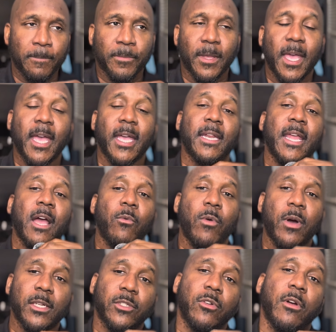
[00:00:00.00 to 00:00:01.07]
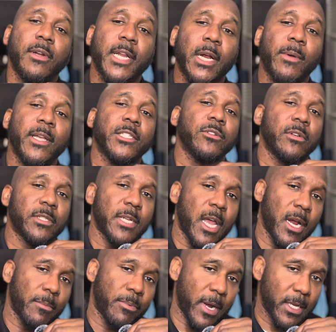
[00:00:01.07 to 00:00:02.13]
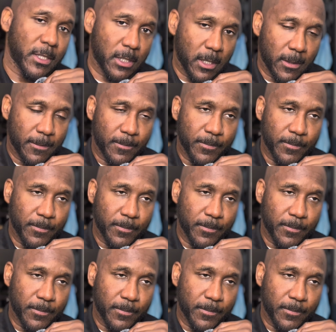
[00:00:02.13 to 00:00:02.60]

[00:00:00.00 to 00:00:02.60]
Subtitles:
Okay, and that one is going to narrate your entire project.